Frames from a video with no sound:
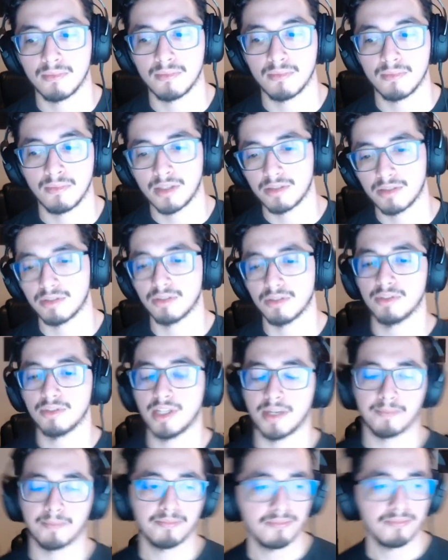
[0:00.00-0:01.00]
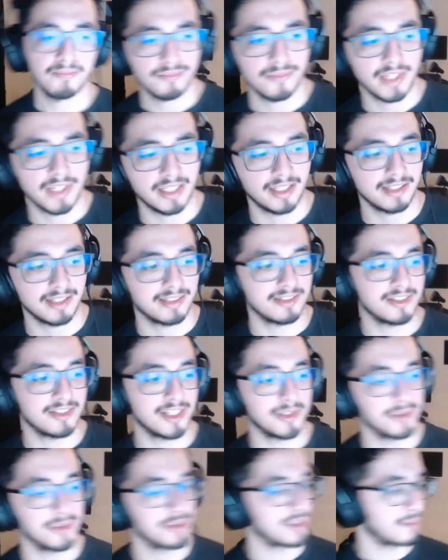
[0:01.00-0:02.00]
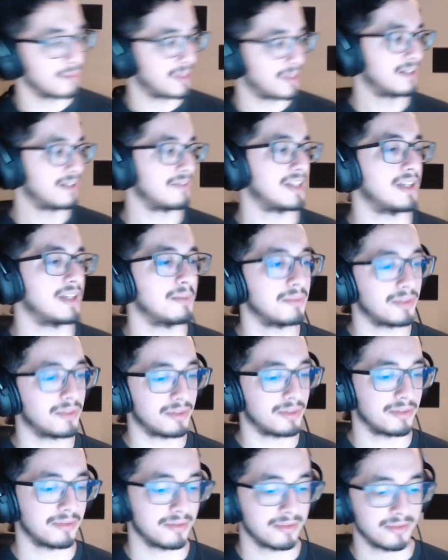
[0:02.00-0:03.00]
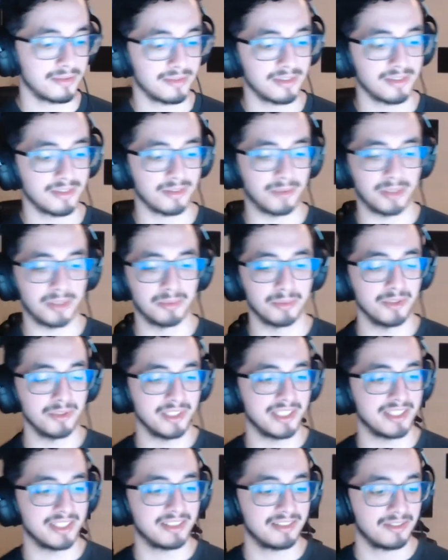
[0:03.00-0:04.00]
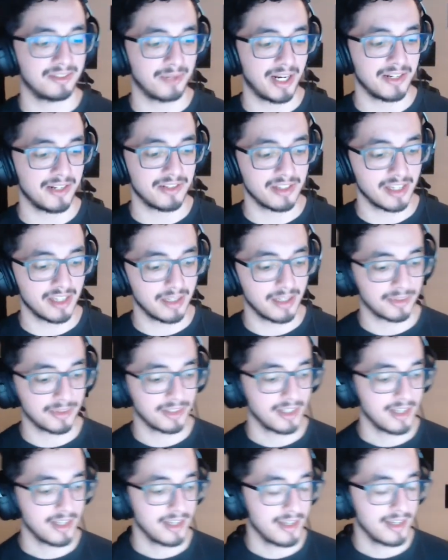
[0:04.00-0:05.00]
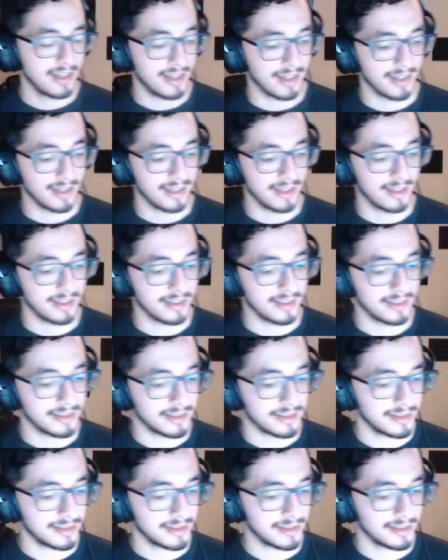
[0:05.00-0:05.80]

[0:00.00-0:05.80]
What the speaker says: So yeah, I guess general competitive games, cerebral like strategy games, and